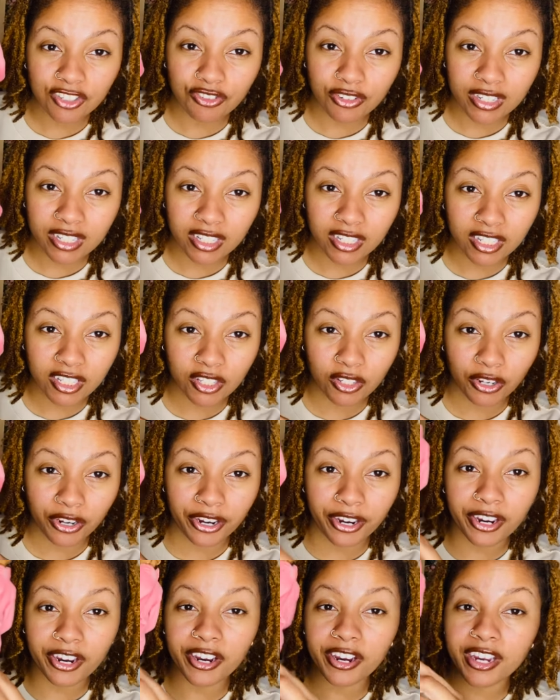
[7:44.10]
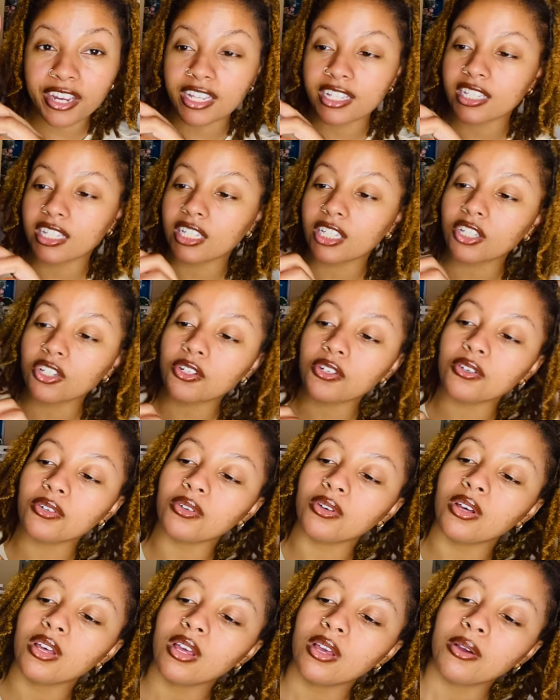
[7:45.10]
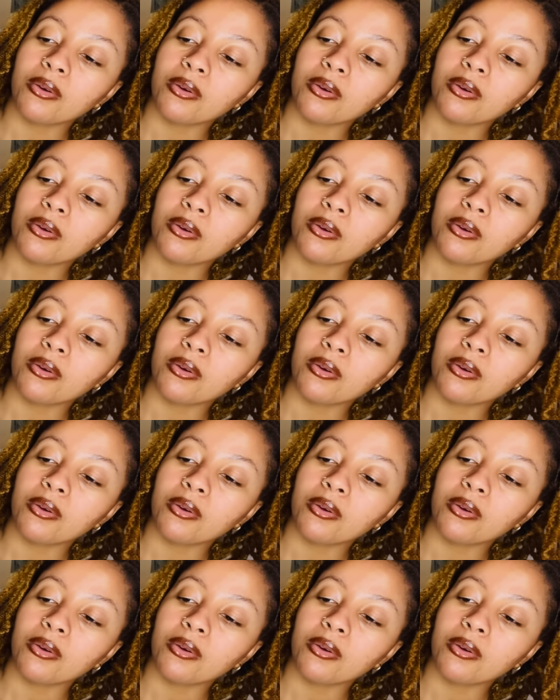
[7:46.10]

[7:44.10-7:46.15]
dress looks on her. It's a little